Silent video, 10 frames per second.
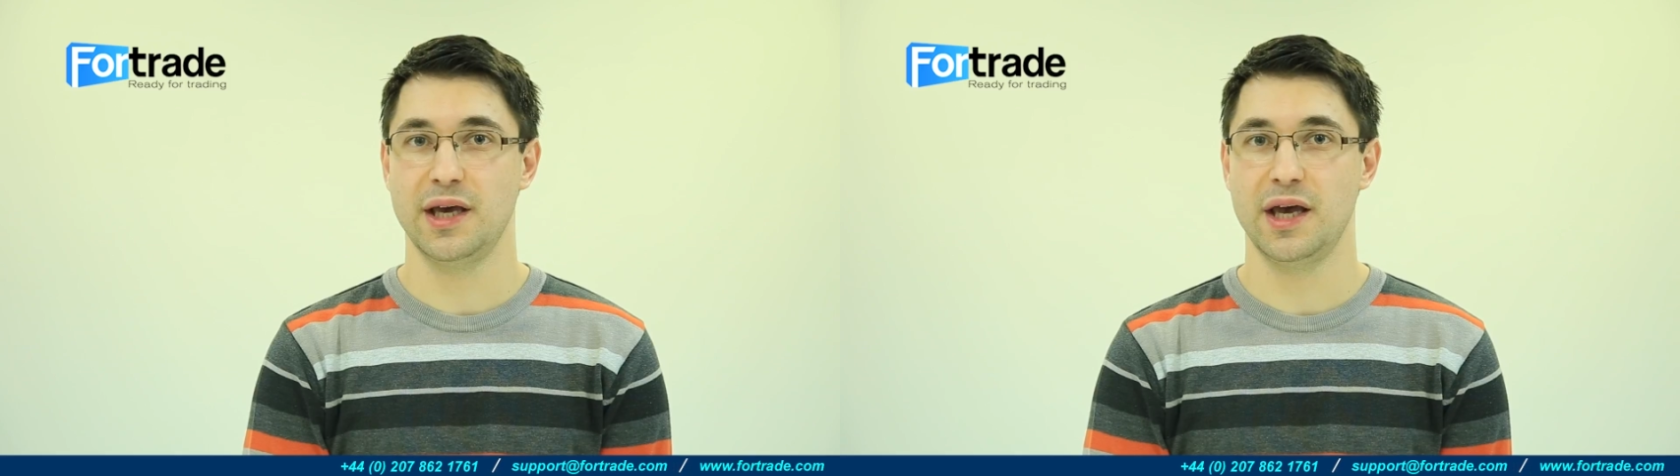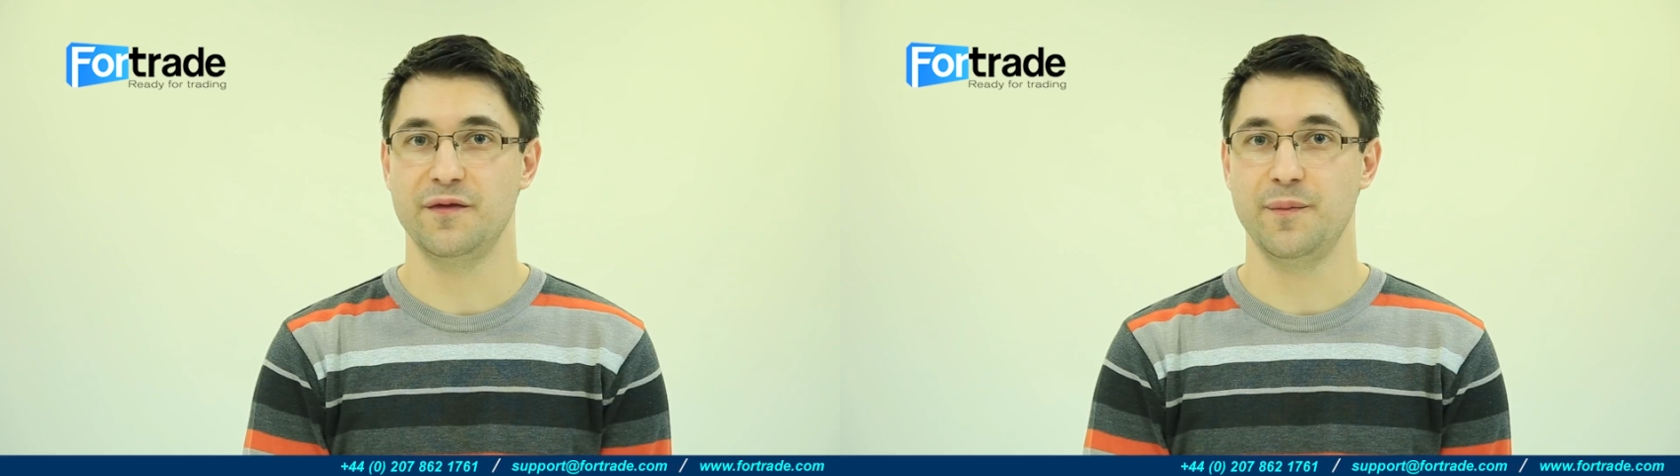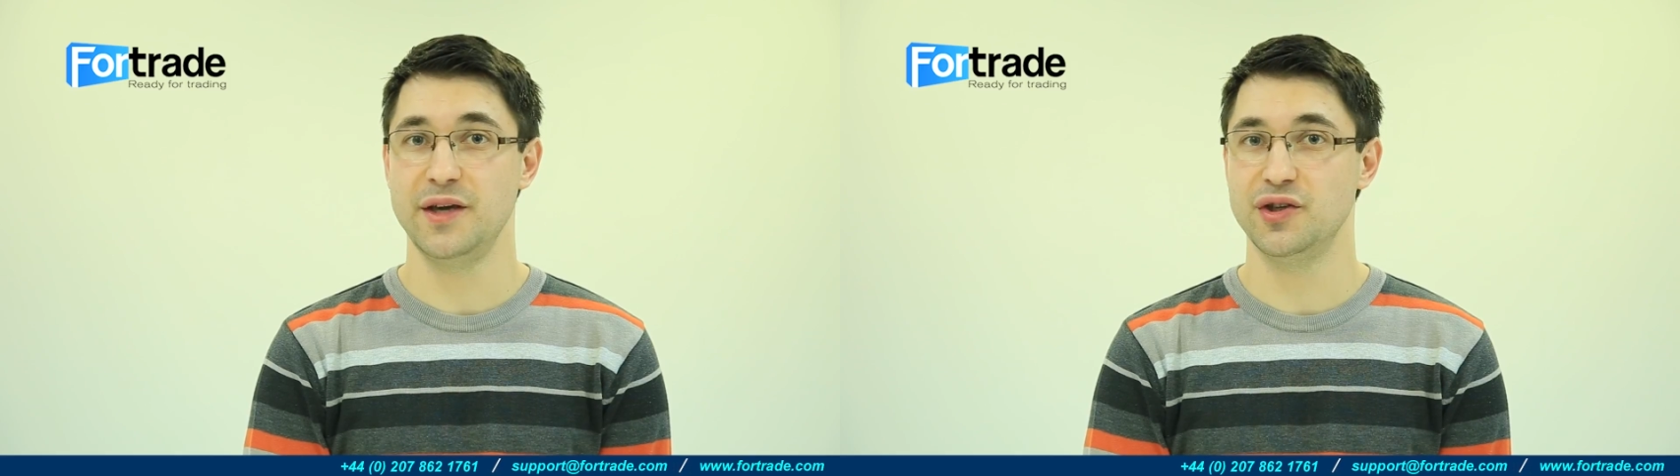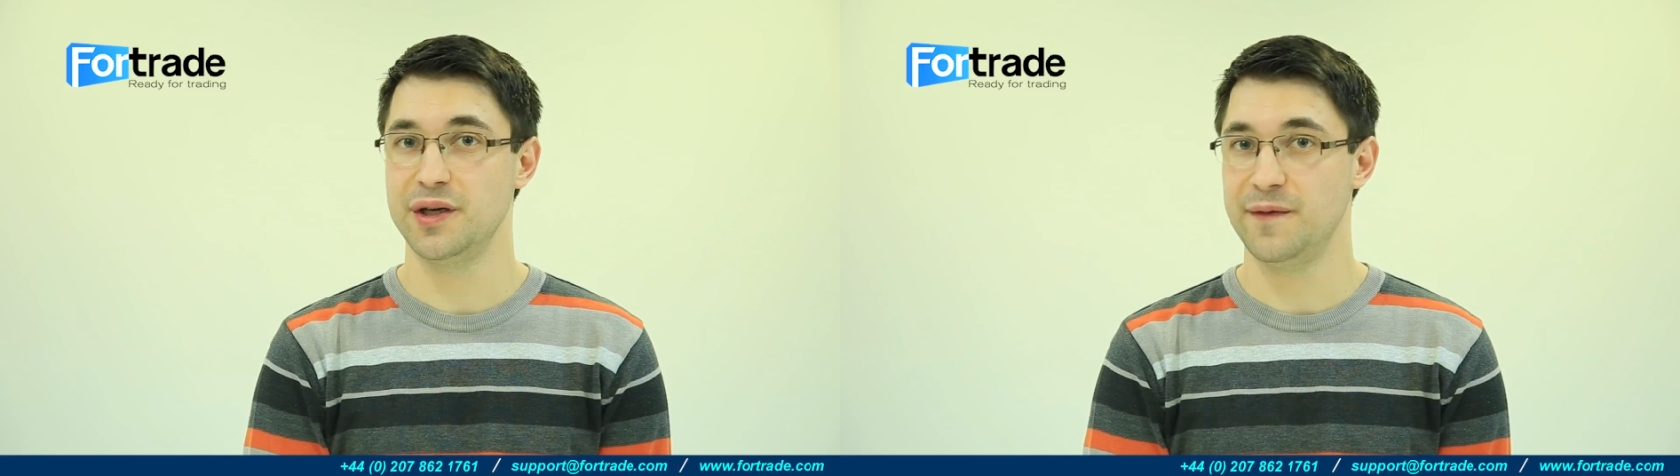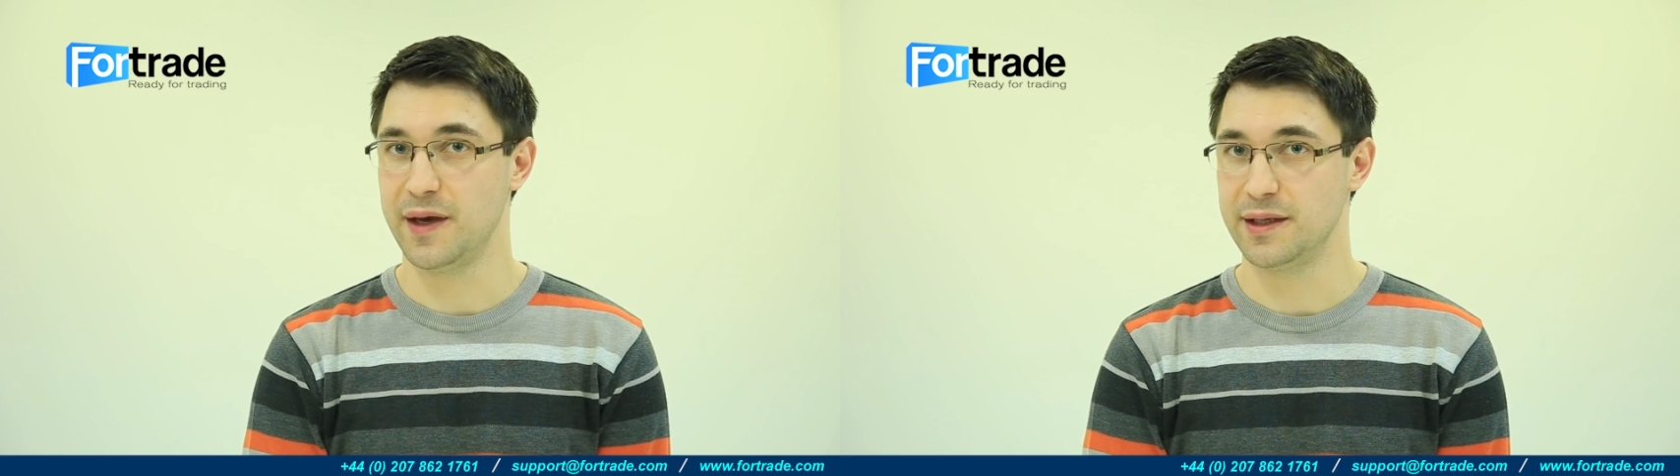ahead of
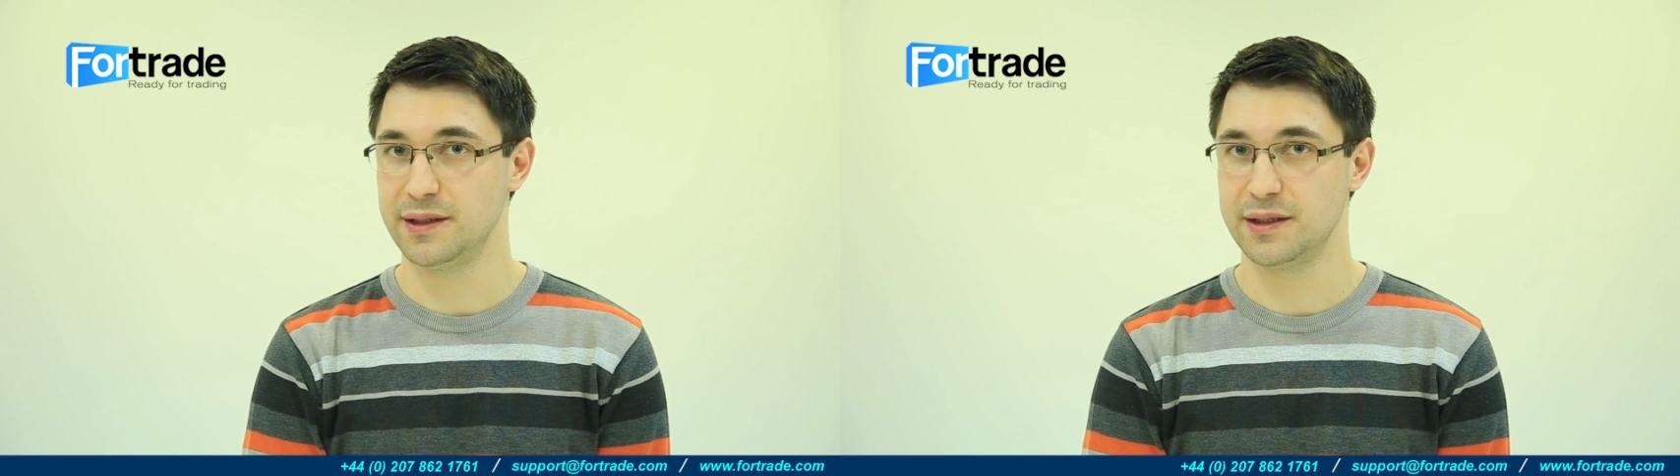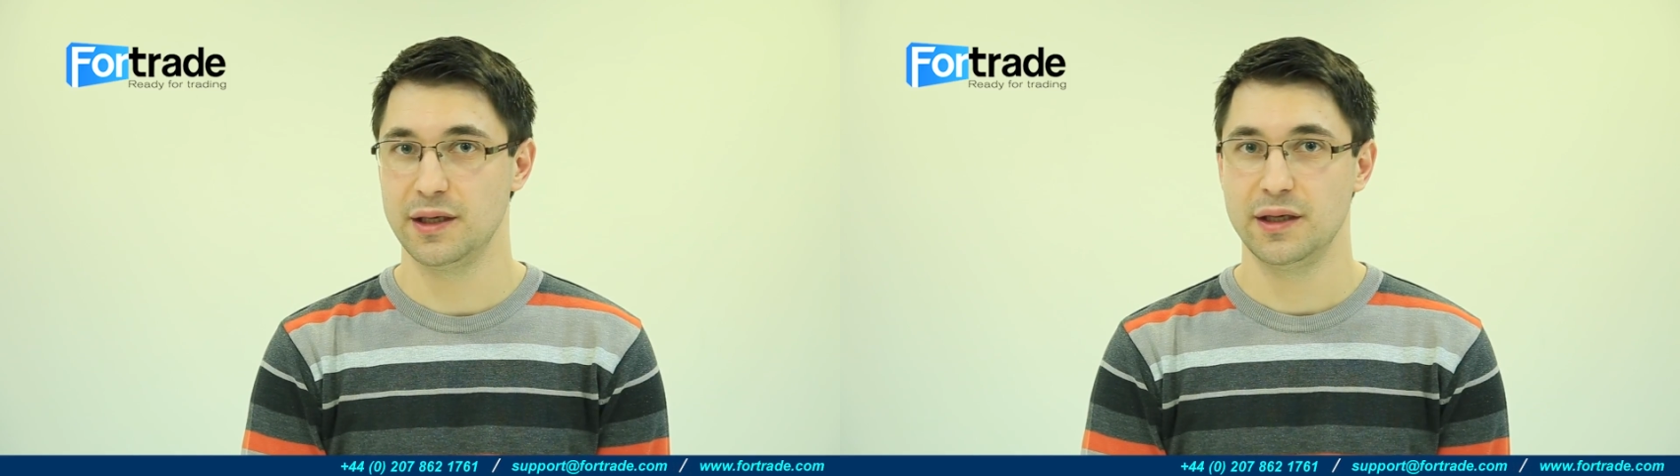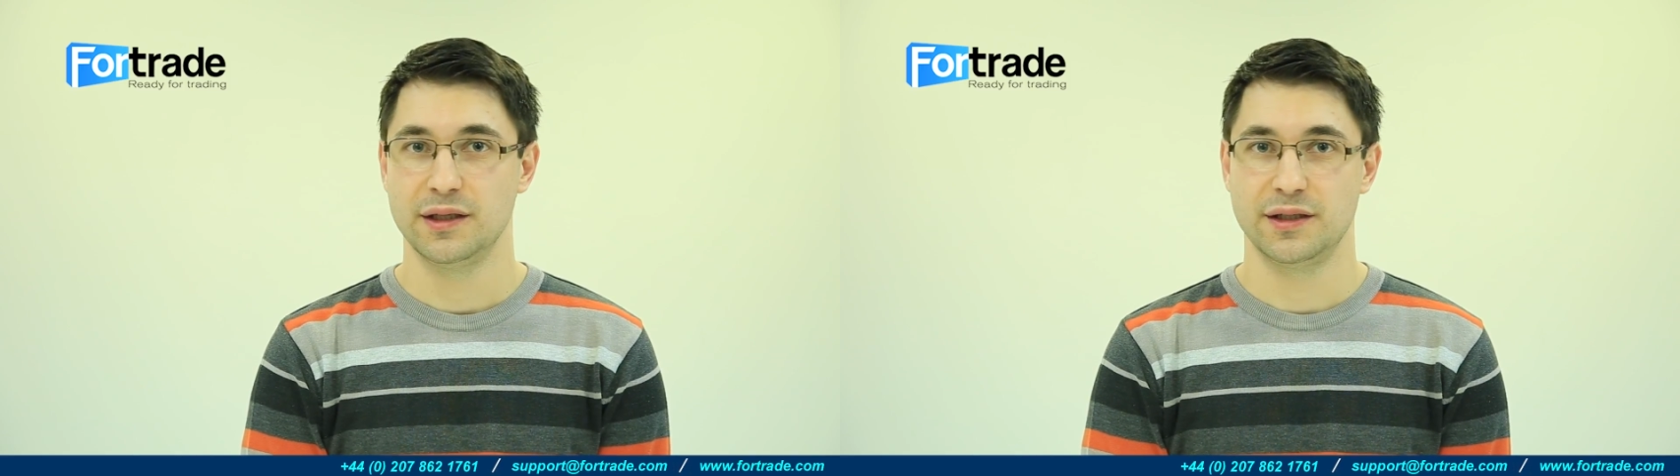major events